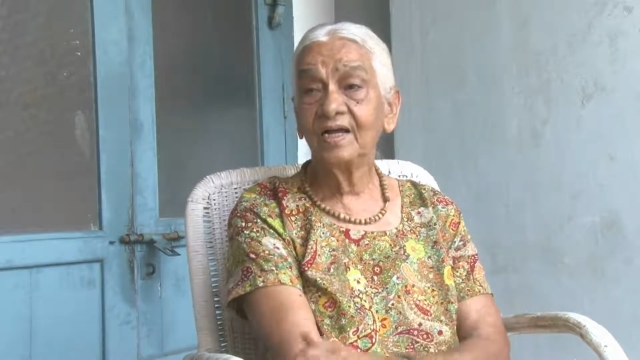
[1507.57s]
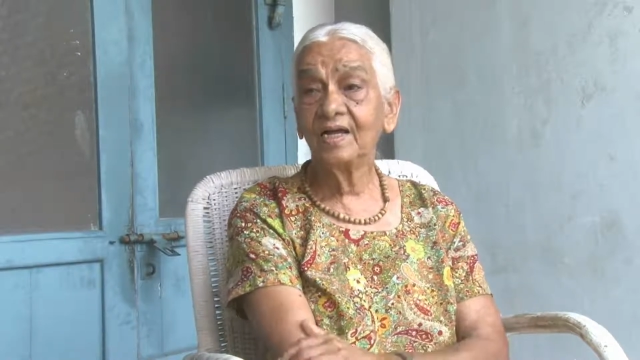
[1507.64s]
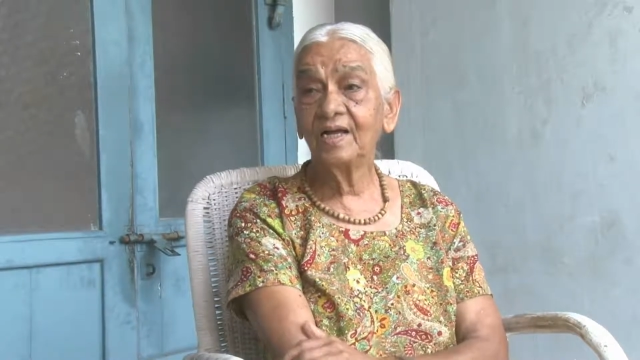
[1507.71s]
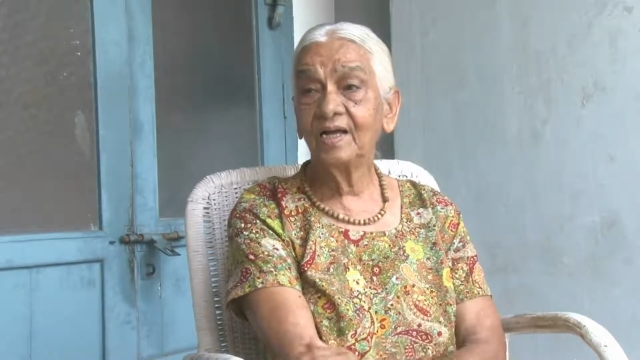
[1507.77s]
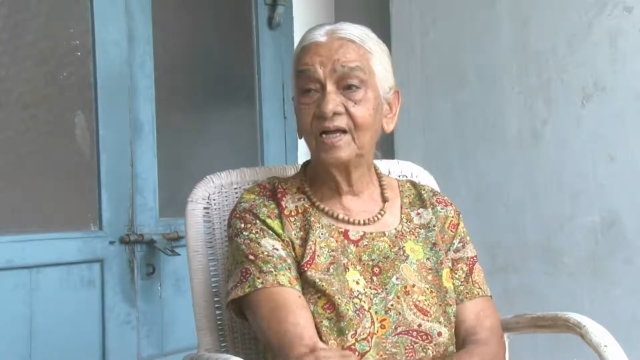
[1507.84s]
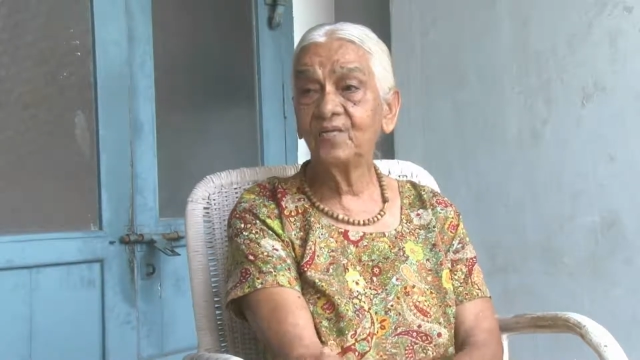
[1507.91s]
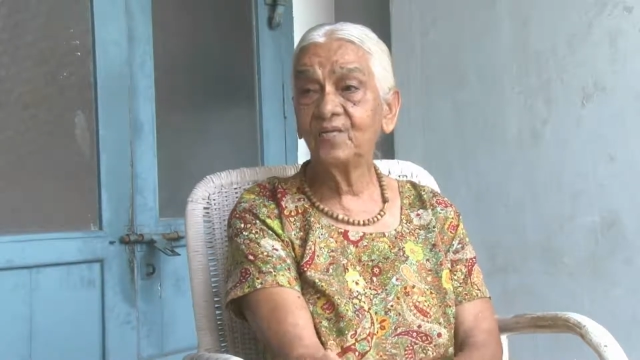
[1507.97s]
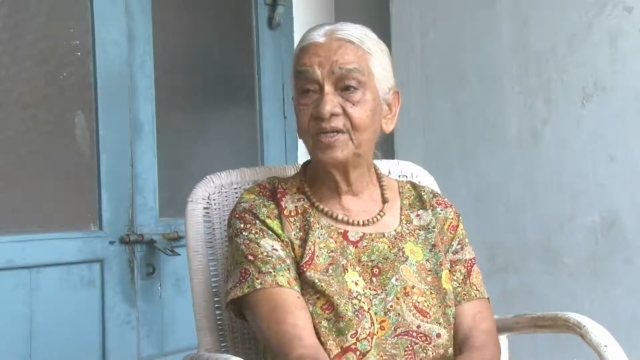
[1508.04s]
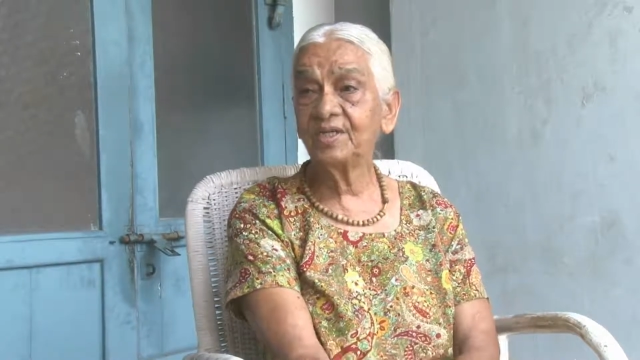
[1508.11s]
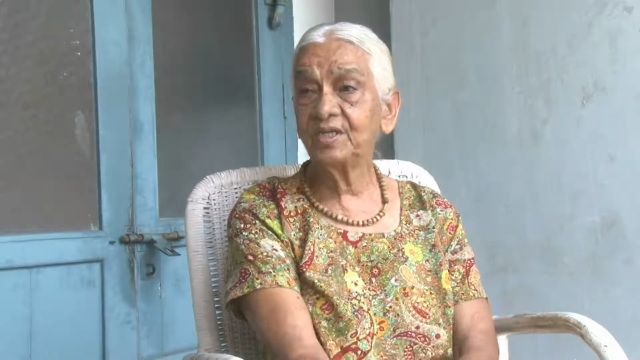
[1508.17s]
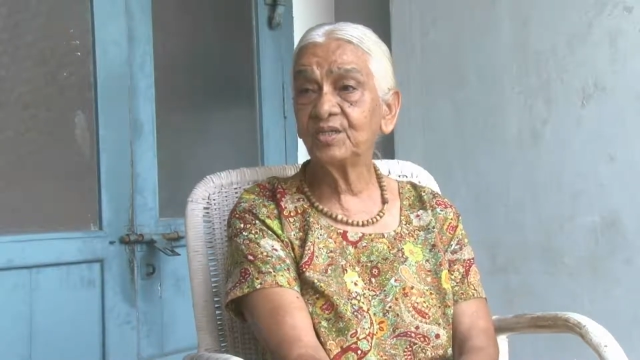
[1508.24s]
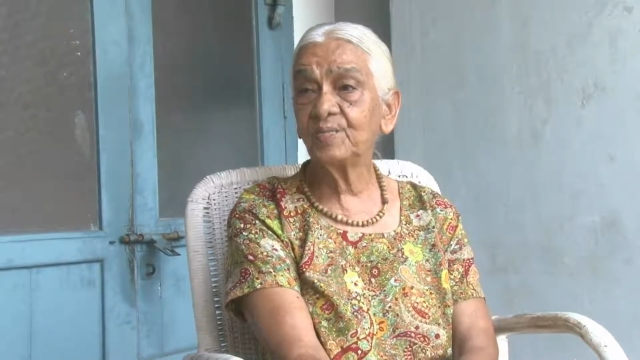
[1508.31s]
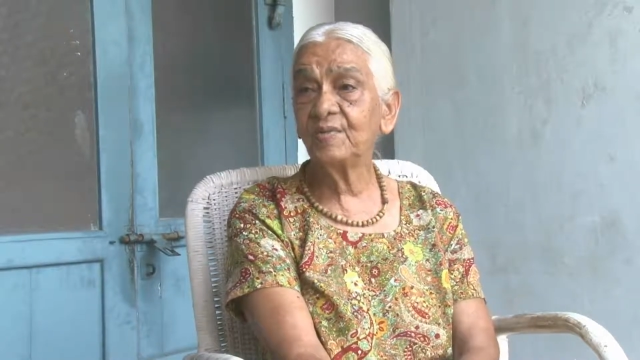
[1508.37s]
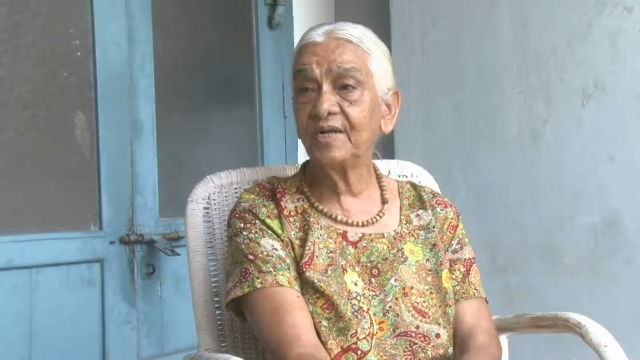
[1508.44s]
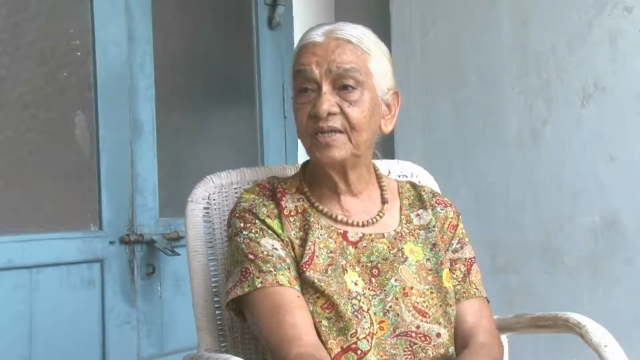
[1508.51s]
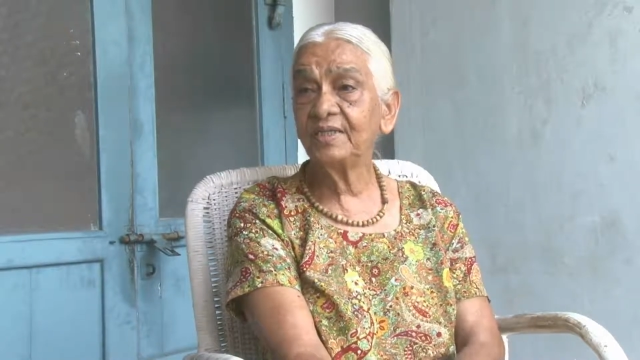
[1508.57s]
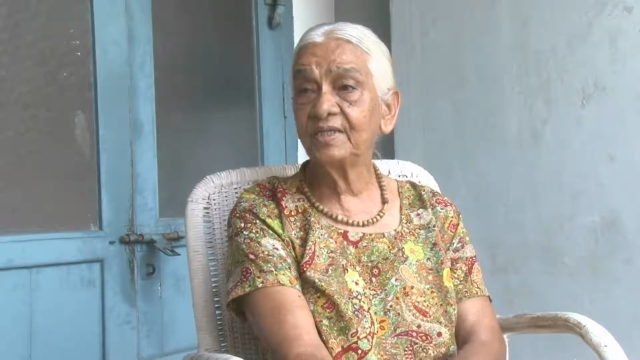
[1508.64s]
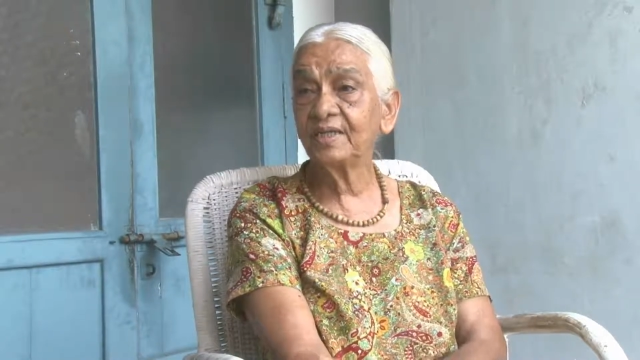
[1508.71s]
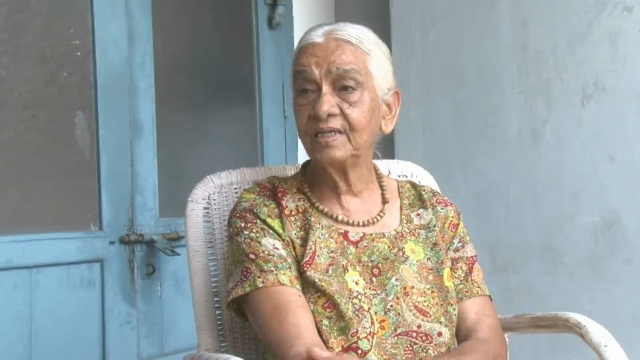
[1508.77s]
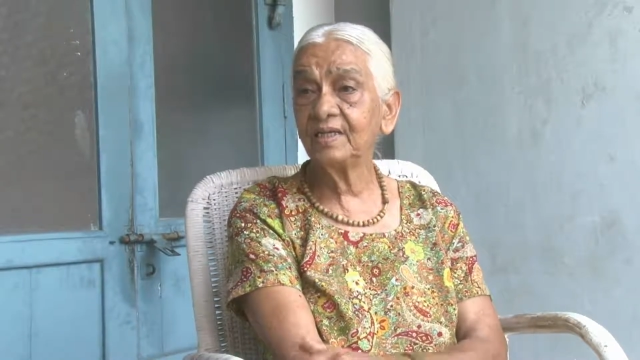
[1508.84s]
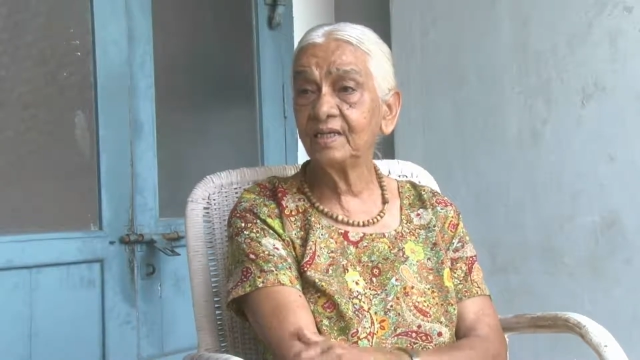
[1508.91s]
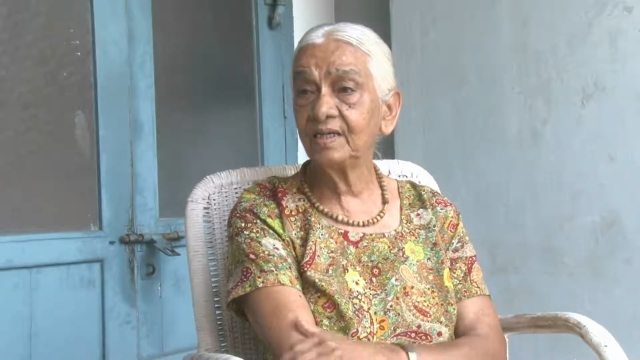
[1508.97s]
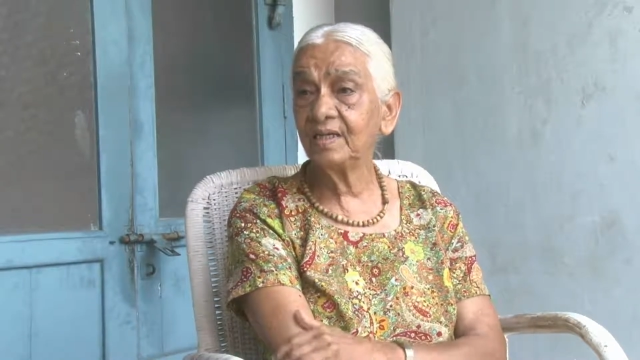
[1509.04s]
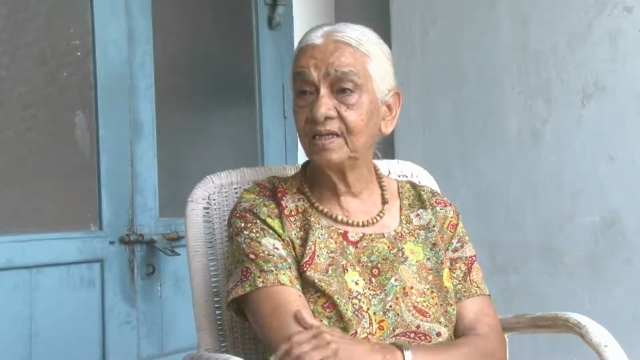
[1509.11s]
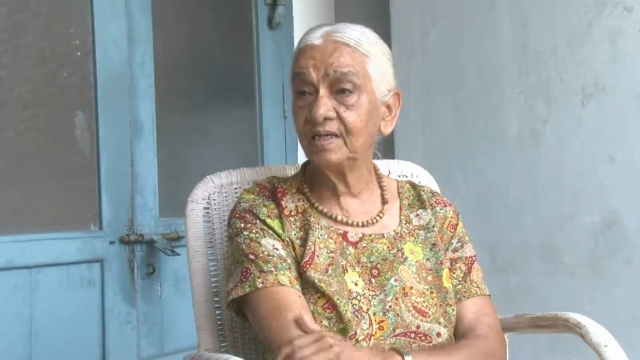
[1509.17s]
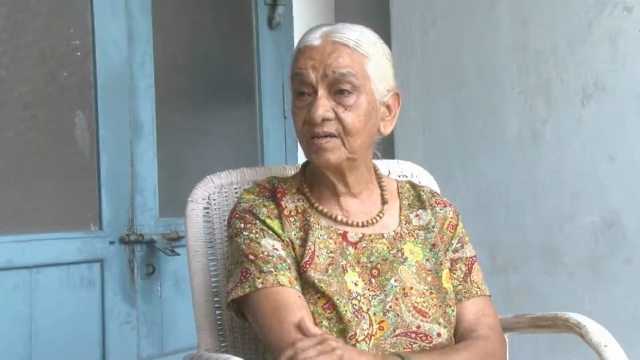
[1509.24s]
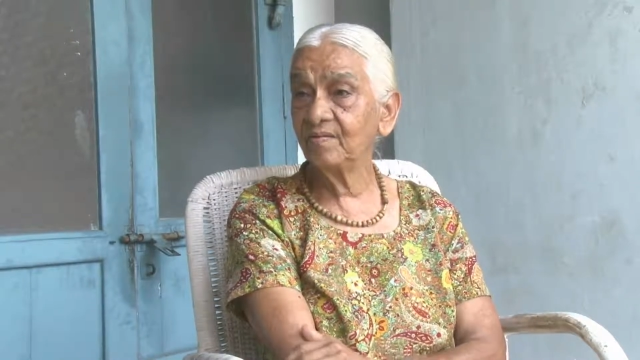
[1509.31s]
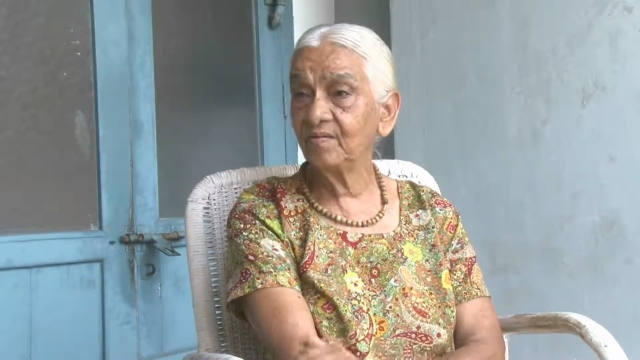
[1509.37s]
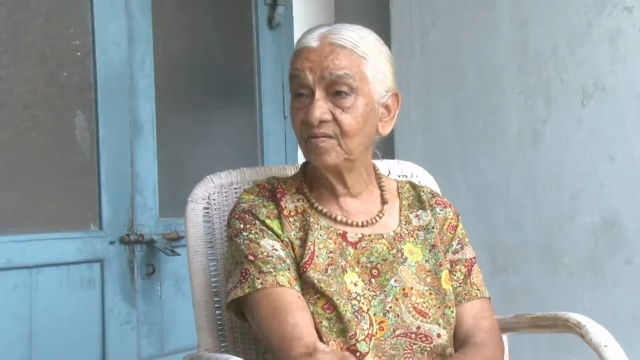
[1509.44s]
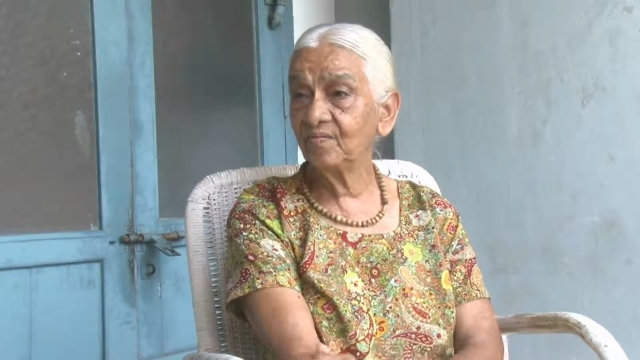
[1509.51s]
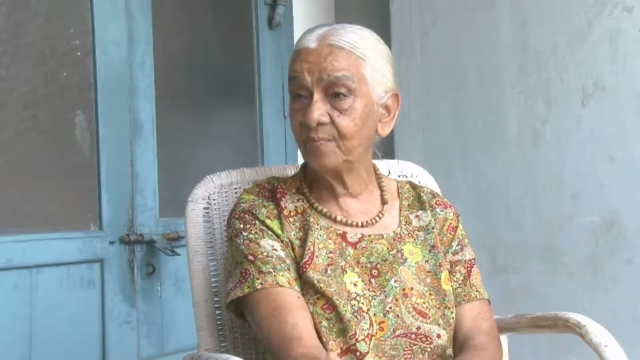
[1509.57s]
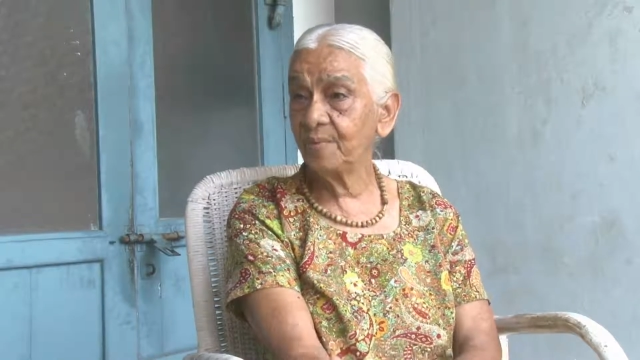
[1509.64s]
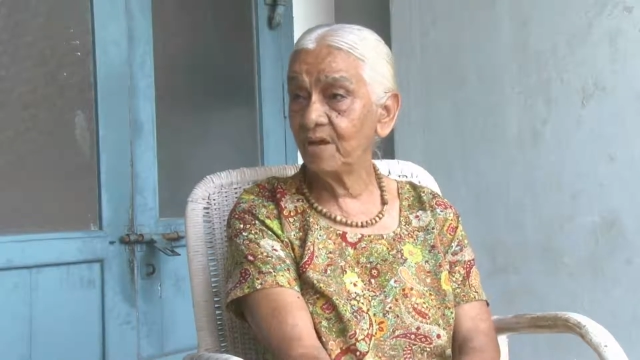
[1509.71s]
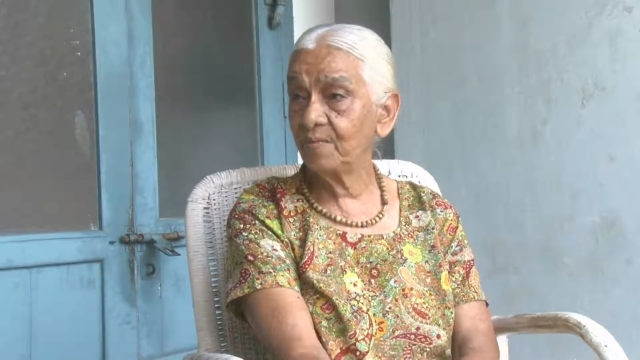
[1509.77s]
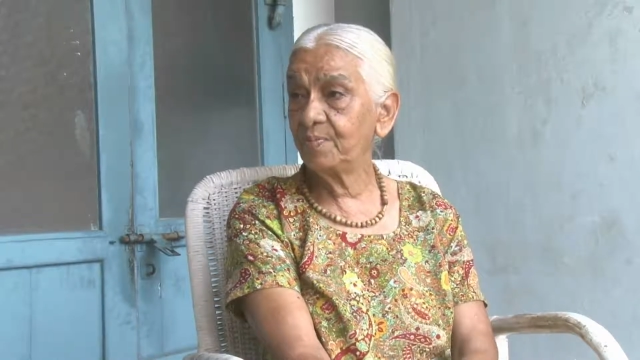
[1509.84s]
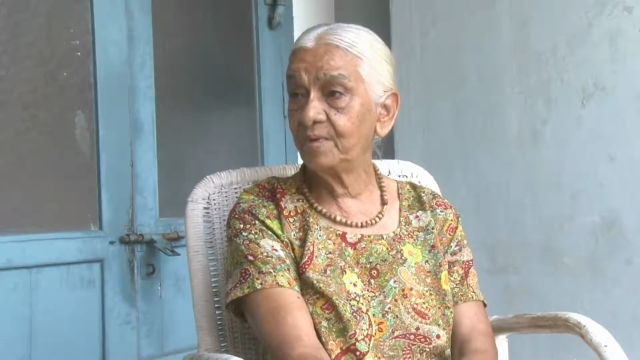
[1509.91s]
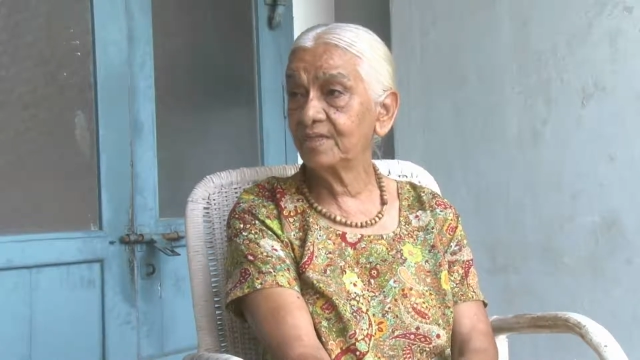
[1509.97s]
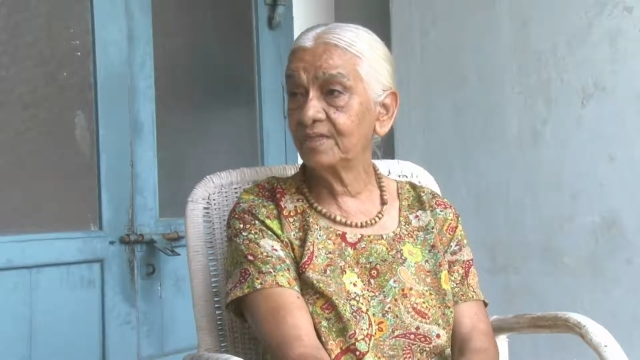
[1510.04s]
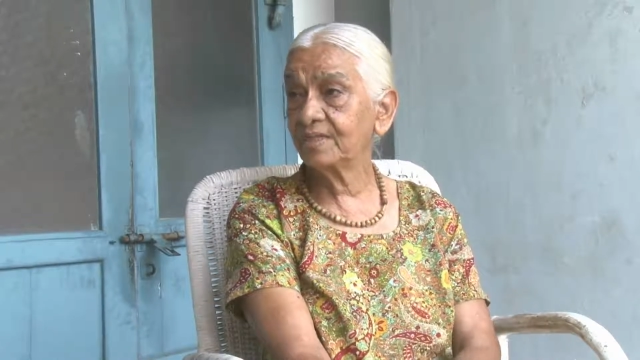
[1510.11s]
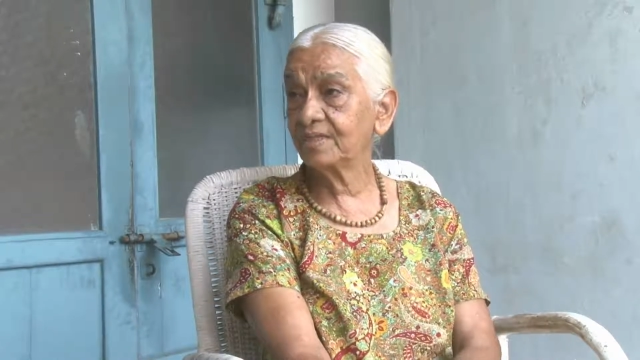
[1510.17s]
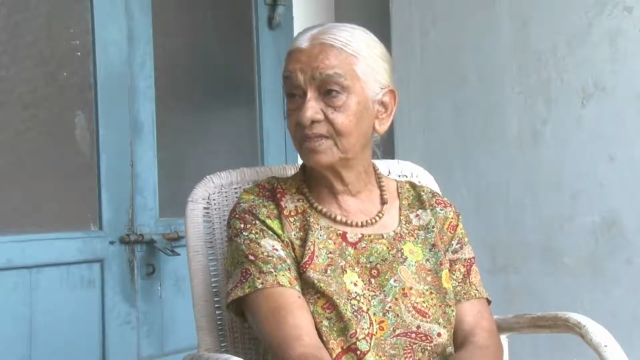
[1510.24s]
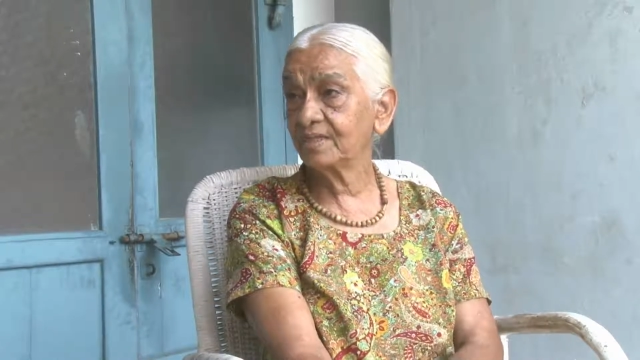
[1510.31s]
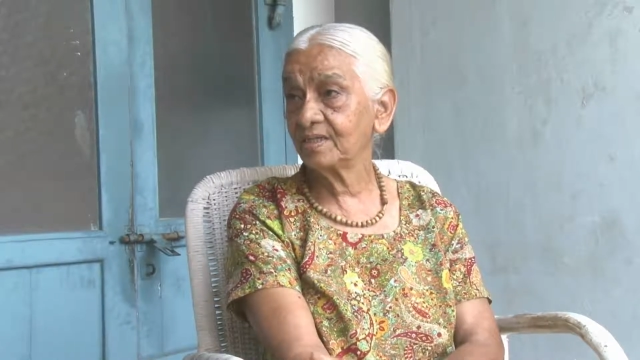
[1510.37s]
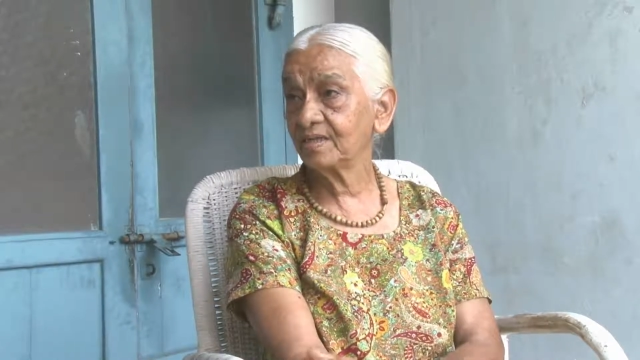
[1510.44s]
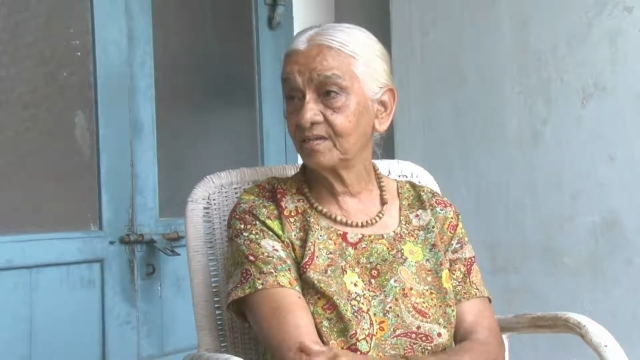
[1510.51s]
advertisement in the papers,